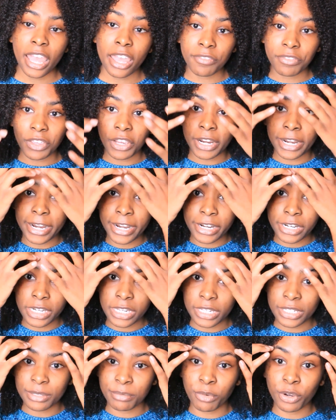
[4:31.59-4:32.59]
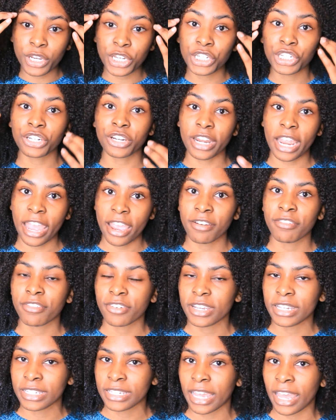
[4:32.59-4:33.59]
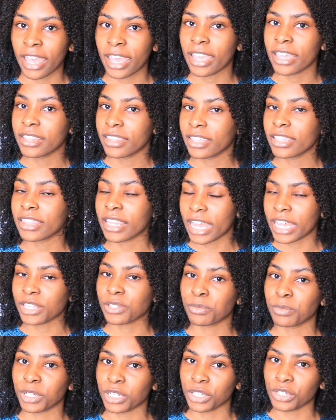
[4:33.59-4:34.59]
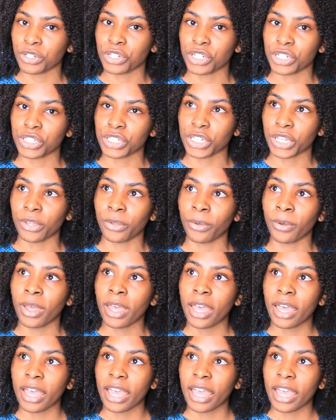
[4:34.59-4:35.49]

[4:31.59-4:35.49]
If your hair needs moisture every day, then that's what you should do.